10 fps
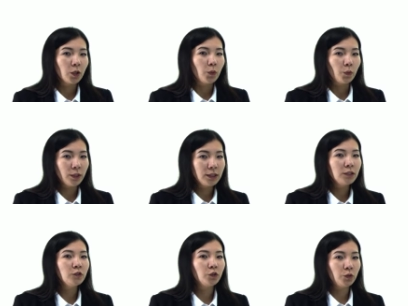we need
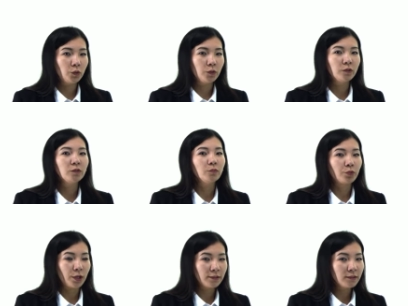to use
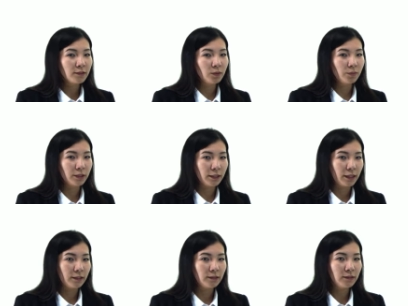present simple
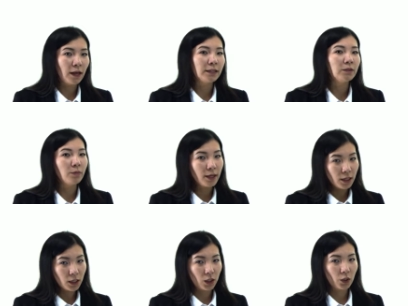tense, and in main
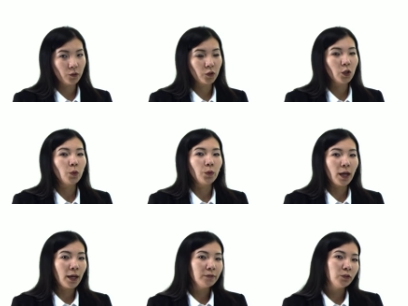clause, we
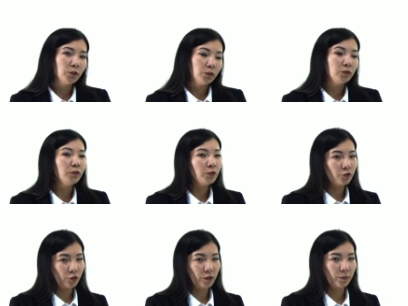have to use future
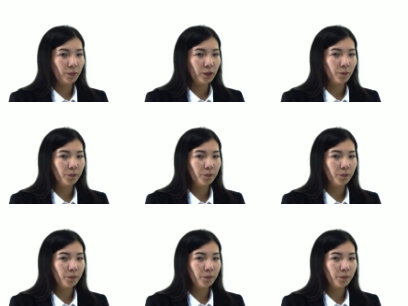simple.